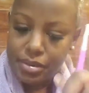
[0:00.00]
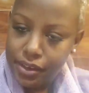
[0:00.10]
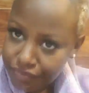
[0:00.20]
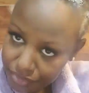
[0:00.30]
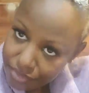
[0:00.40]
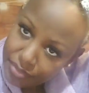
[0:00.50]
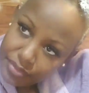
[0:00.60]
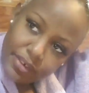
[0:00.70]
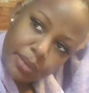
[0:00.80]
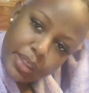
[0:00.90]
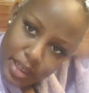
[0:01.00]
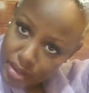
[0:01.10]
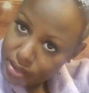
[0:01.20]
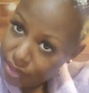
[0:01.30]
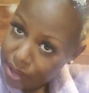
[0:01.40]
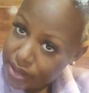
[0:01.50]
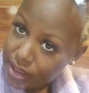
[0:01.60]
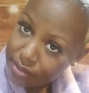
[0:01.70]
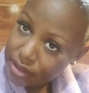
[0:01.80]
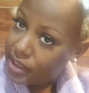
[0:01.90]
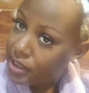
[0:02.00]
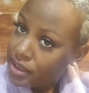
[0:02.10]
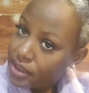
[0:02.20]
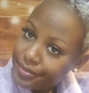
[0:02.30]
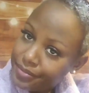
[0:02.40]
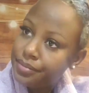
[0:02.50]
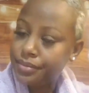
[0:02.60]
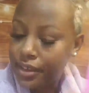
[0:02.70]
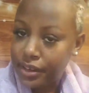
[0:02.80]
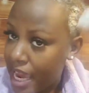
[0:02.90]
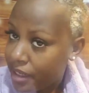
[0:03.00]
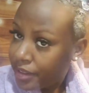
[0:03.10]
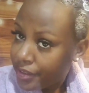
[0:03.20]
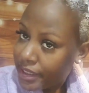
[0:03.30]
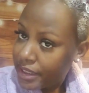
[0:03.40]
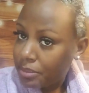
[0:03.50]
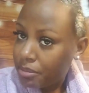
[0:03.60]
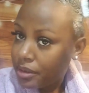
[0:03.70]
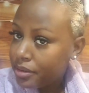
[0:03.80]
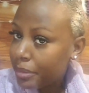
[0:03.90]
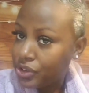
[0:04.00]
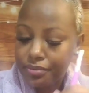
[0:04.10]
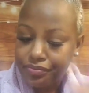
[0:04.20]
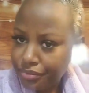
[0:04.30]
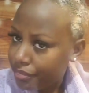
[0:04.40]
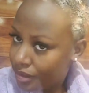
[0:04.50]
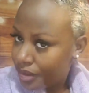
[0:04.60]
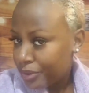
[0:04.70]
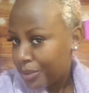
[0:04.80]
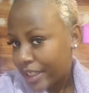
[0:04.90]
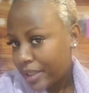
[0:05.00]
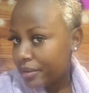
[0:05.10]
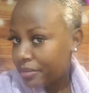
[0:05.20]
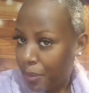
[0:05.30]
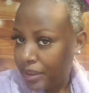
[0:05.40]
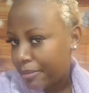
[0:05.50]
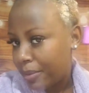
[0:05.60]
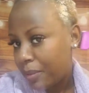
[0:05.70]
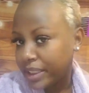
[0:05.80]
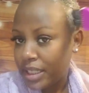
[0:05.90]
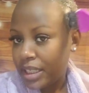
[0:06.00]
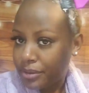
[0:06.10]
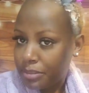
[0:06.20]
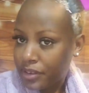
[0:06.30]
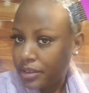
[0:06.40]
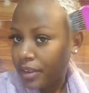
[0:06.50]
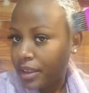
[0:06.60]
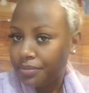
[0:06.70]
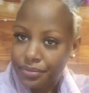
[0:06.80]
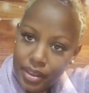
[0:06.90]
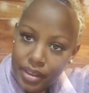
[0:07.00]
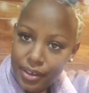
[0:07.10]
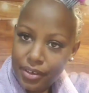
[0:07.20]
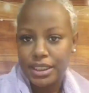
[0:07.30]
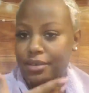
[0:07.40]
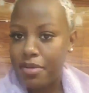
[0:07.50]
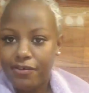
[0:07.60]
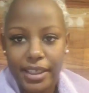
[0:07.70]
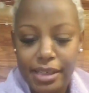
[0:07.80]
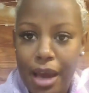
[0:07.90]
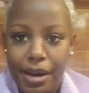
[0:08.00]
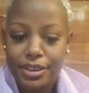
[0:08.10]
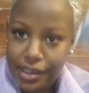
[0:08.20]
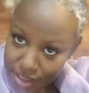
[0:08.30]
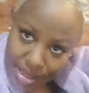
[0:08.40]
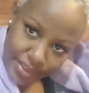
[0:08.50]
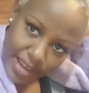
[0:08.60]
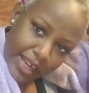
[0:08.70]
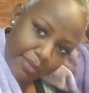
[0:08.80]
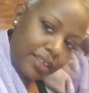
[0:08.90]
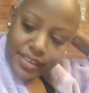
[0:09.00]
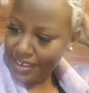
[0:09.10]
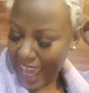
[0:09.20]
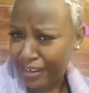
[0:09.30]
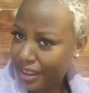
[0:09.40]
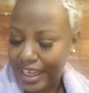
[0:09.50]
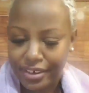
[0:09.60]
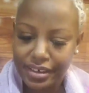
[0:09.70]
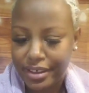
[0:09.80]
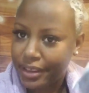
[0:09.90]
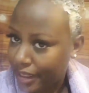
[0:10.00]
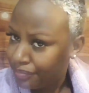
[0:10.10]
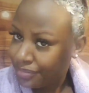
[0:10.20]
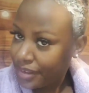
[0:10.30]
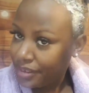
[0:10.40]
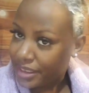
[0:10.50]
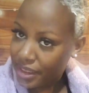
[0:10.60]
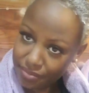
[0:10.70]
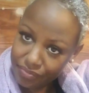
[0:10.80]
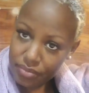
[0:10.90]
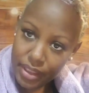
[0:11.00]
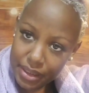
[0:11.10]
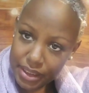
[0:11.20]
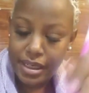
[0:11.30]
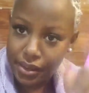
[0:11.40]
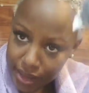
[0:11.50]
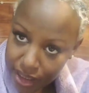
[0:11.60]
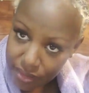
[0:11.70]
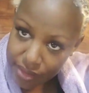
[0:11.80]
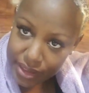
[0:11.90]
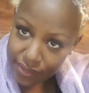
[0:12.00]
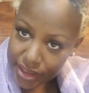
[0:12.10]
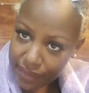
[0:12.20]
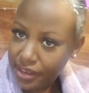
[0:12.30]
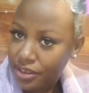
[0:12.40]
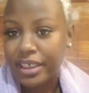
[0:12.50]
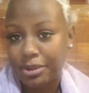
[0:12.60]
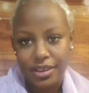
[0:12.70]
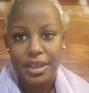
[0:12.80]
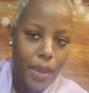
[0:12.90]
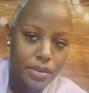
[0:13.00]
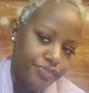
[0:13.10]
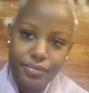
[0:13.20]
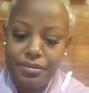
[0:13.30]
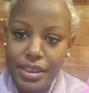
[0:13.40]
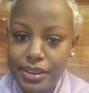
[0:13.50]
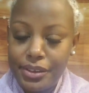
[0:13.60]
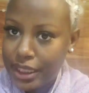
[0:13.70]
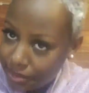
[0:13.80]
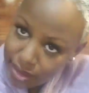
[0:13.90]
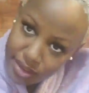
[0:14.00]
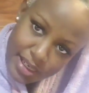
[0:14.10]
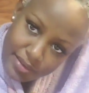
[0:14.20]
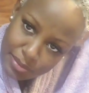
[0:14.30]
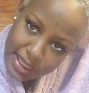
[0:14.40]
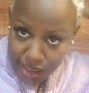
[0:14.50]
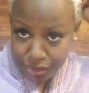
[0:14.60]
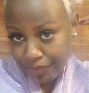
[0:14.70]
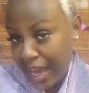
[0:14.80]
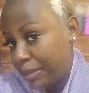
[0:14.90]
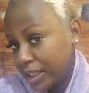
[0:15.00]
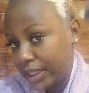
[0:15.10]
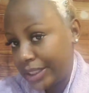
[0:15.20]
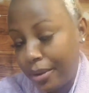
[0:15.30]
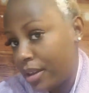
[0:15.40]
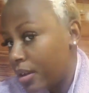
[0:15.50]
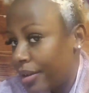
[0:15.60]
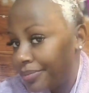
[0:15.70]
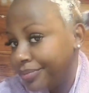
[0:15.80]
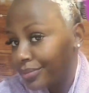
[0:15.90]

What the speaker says: so you can get the most uniformed, even look. Because on short hair, if it's not colored evenly, you will be able to spot it, as opposed to long hair where it can kind of just blend in as highlights or such.